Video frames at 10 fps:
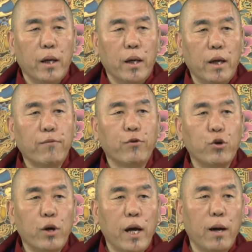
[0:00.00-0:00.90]
If
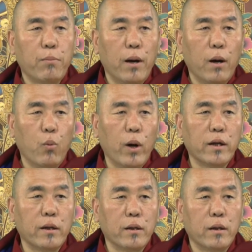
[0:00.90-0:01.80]
you have
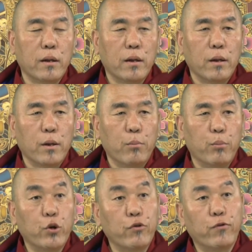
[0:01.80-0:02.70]
one
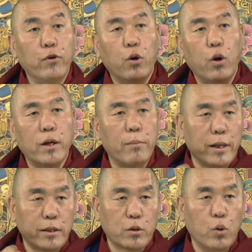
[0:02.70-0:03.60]
beautiful
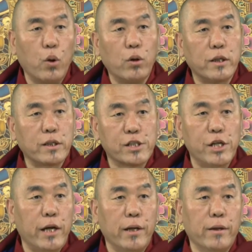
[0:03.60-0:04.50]
ornament, golden
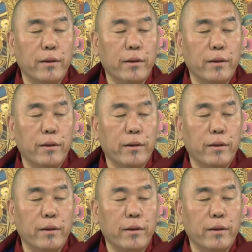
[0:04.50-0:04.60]
chain,